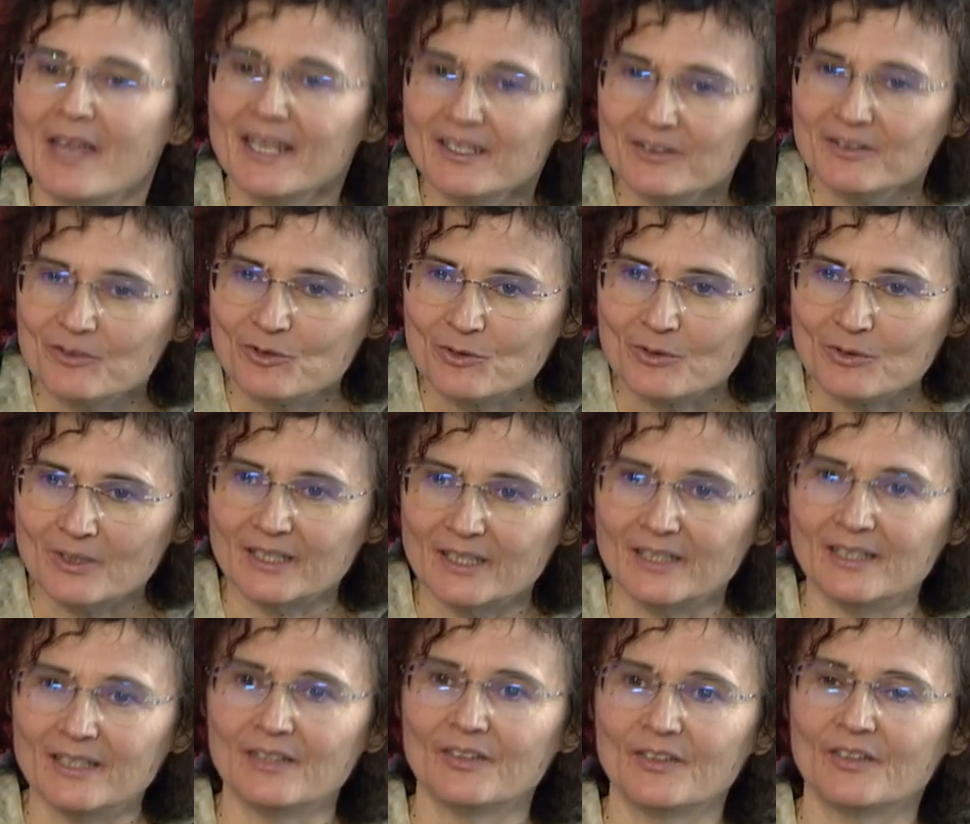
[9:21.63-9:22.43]
After
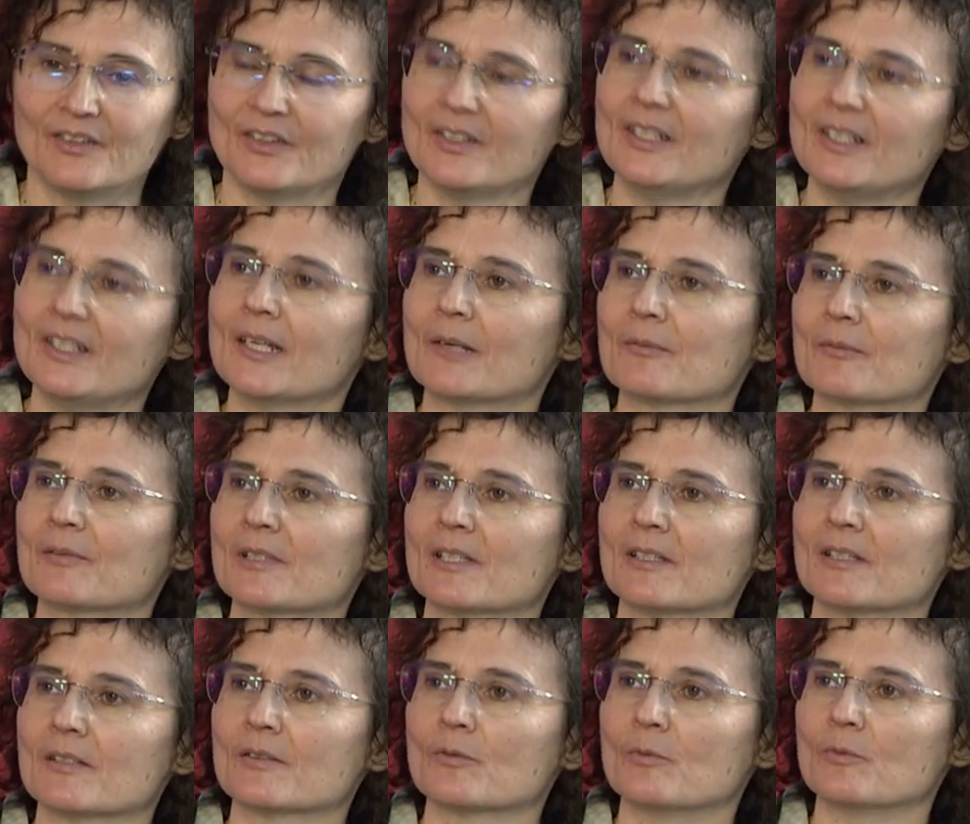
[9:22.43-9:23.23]
sleep,
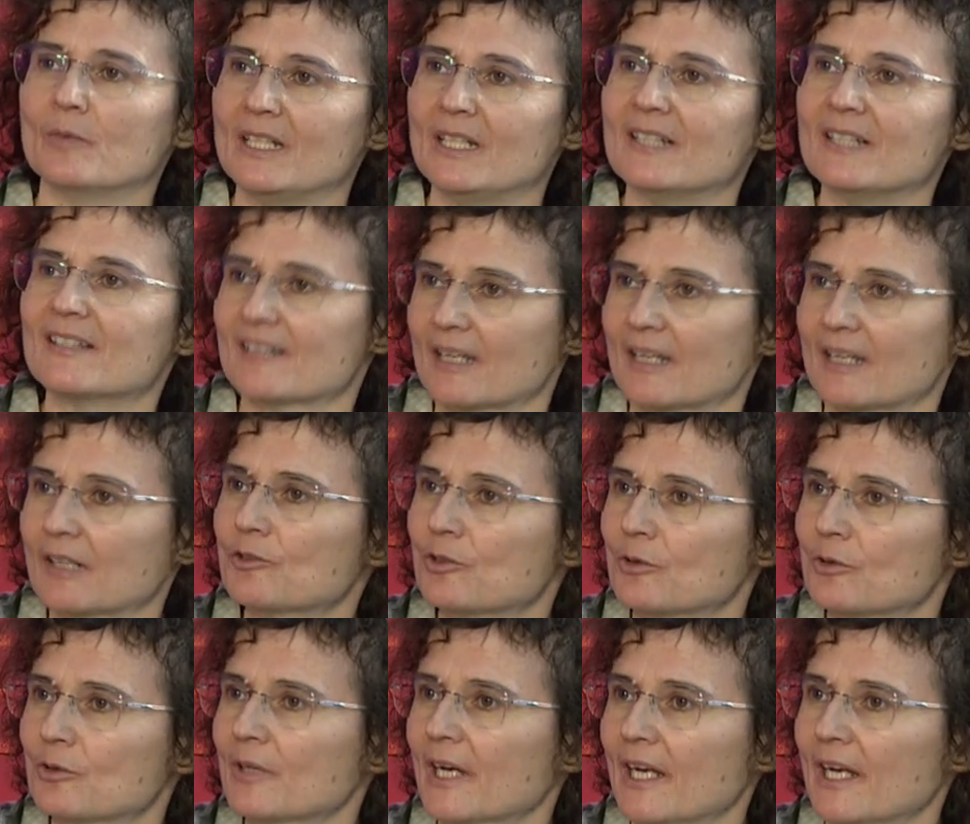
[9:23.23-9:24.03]
we can
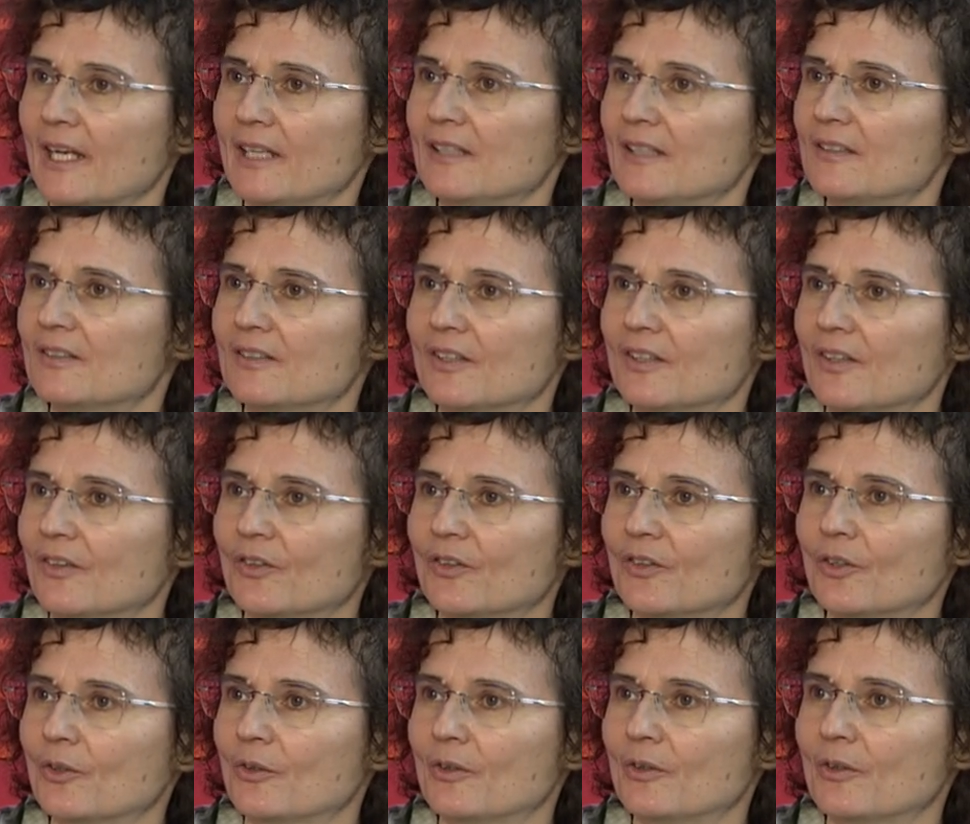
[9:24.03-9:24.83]
learn new
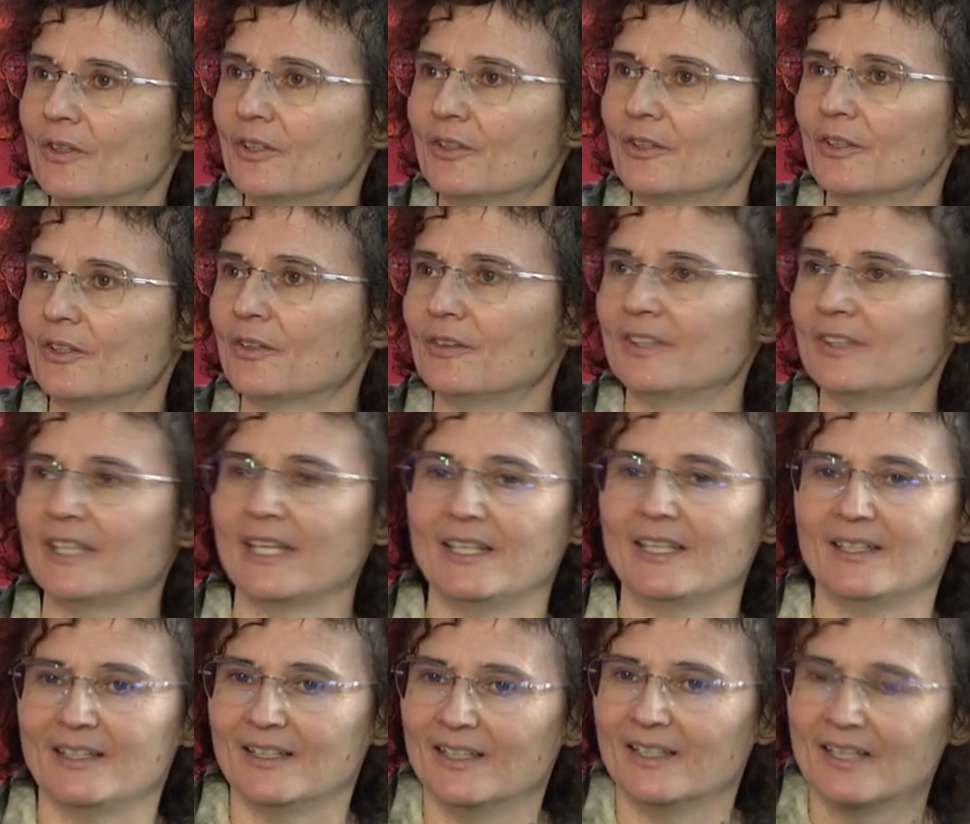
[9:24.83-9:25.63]
things,
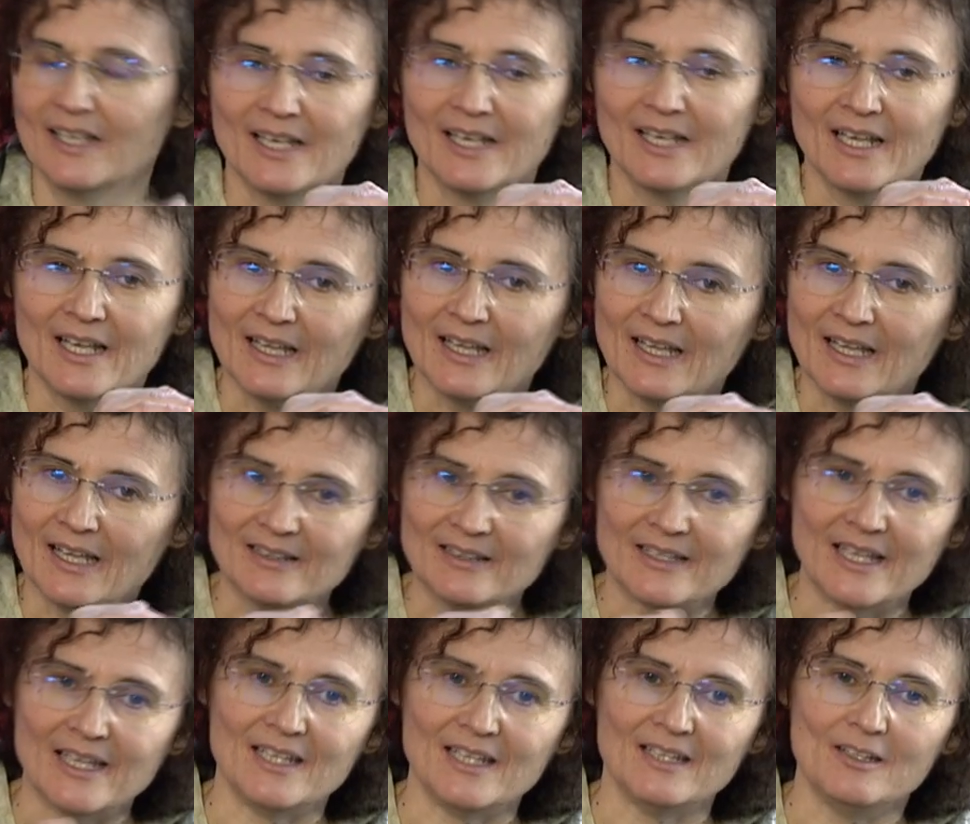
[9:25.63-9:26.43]
but we can
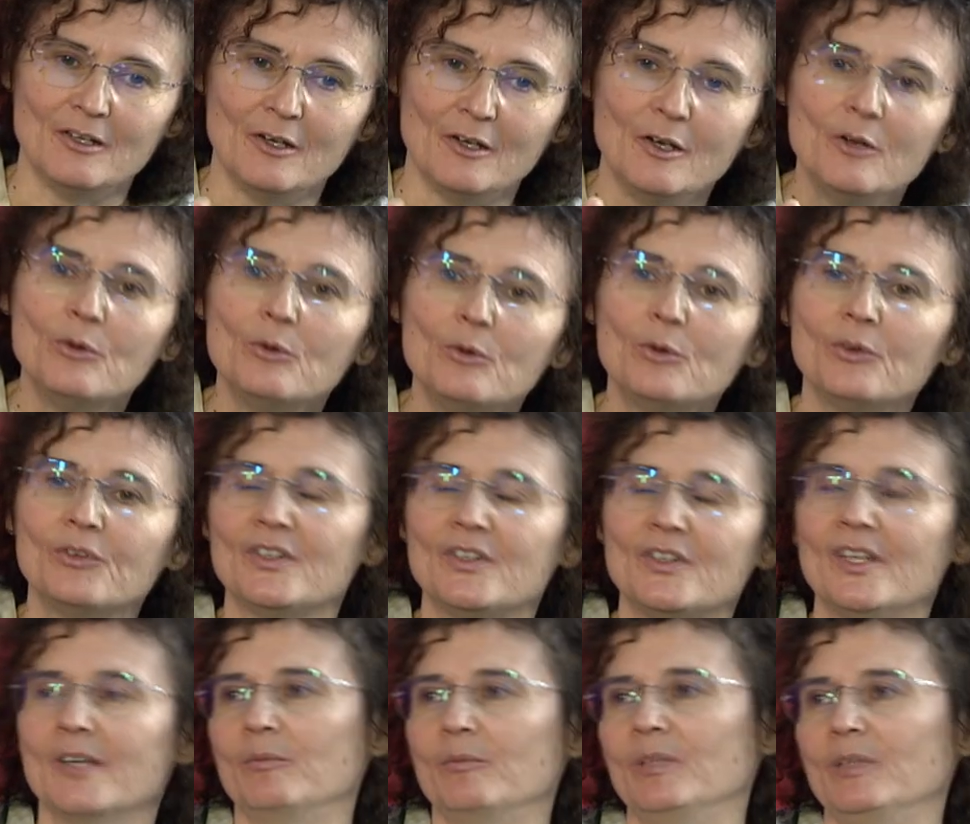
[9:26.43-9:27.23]
also
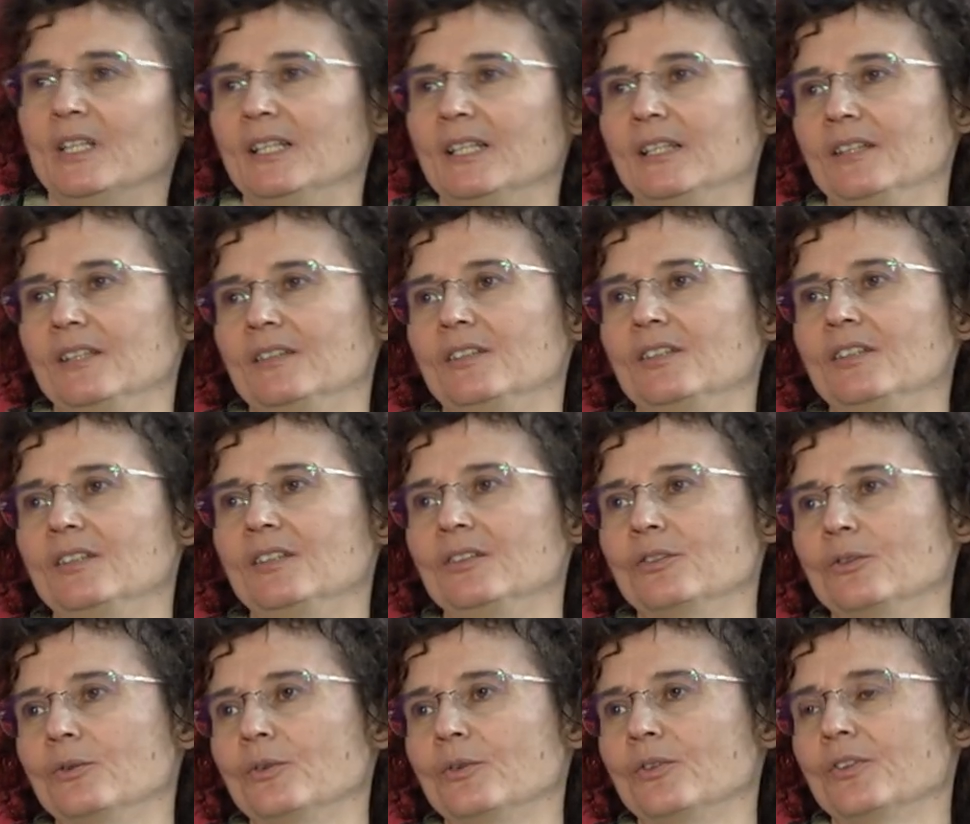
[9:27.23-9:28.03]
remember,
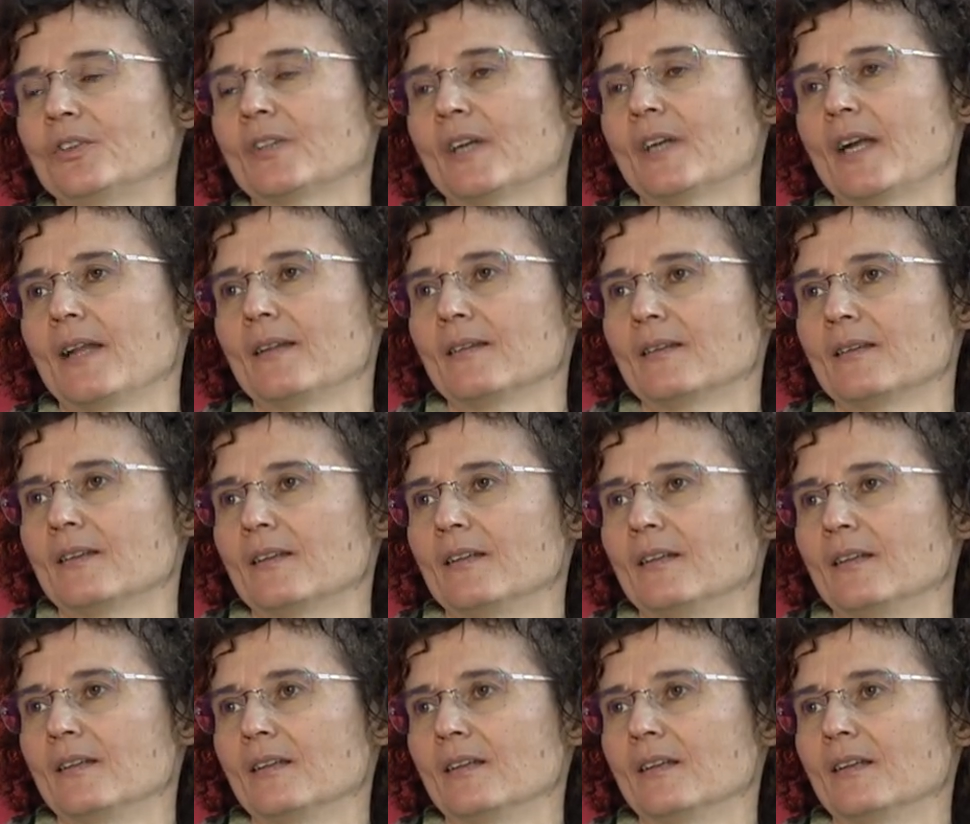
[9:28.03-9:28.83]

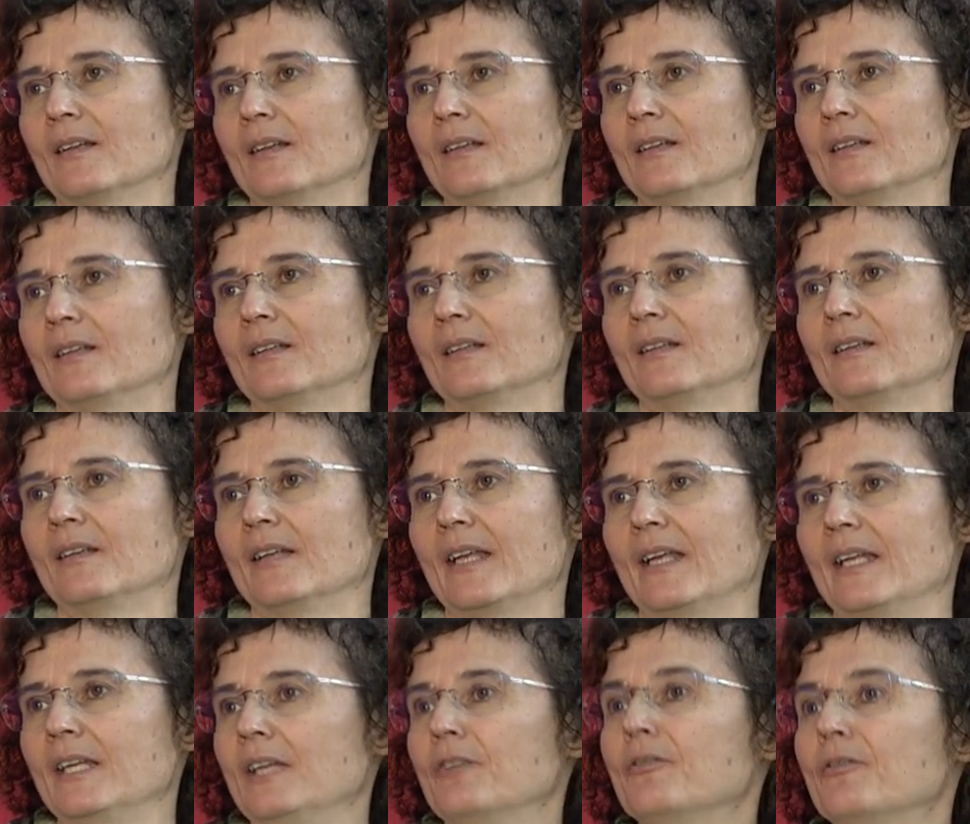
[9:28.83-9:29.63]
consolidate what we have
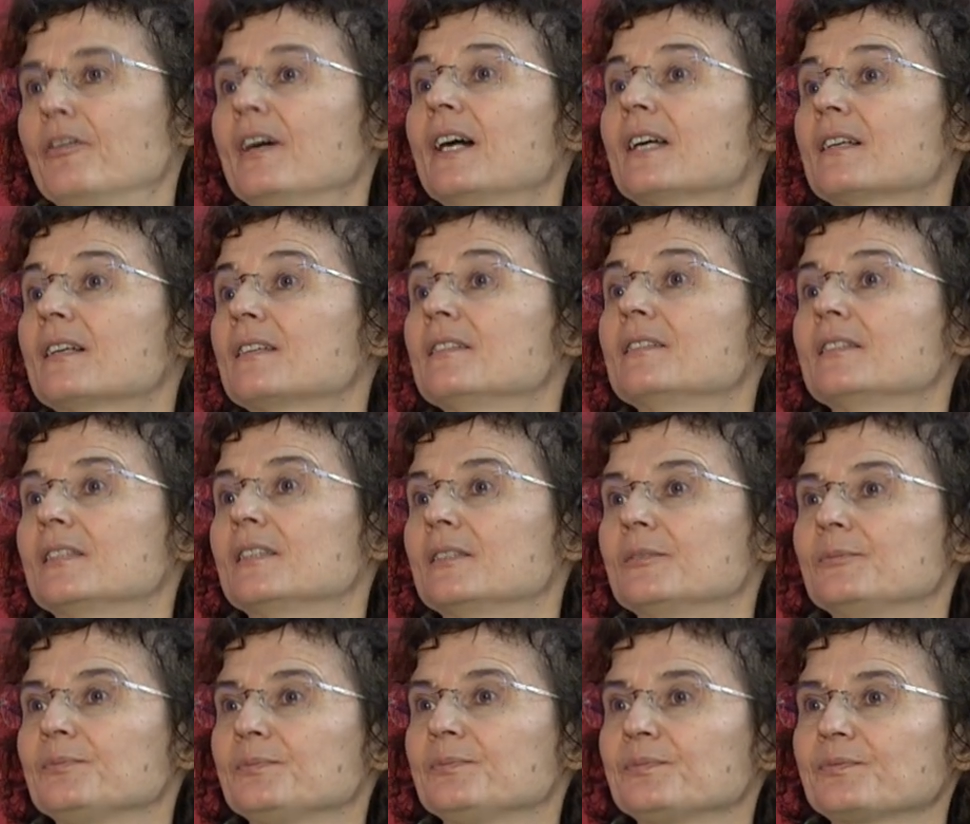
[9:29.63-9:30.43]
learned the day
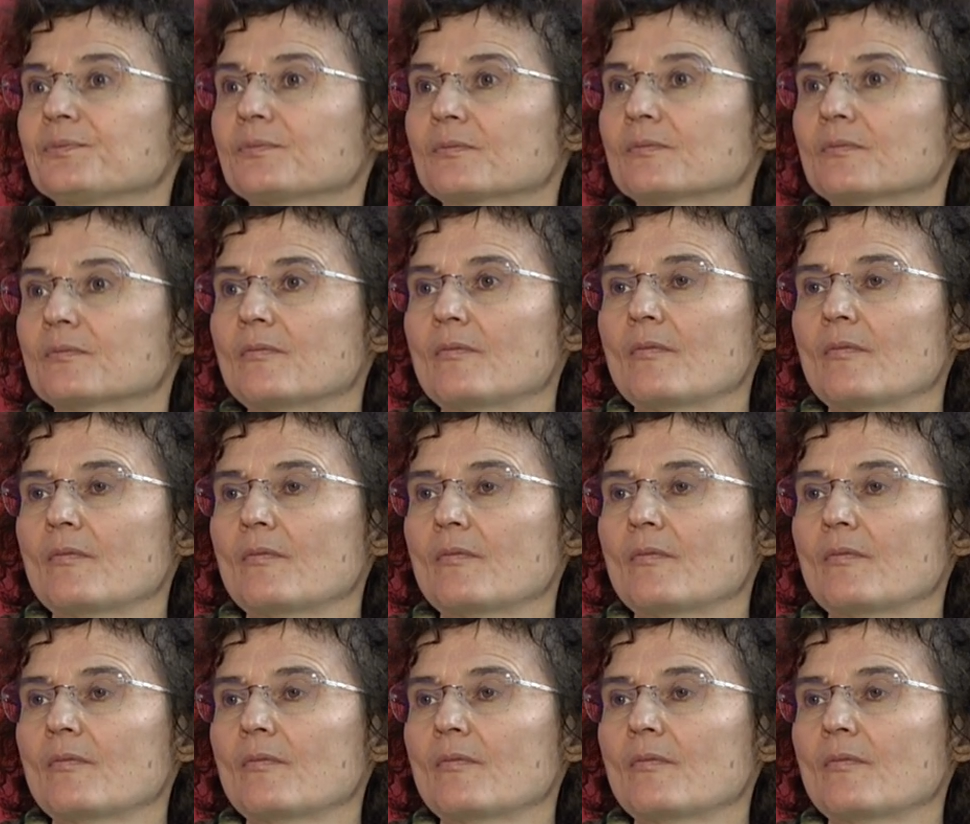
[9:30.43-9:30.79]
before.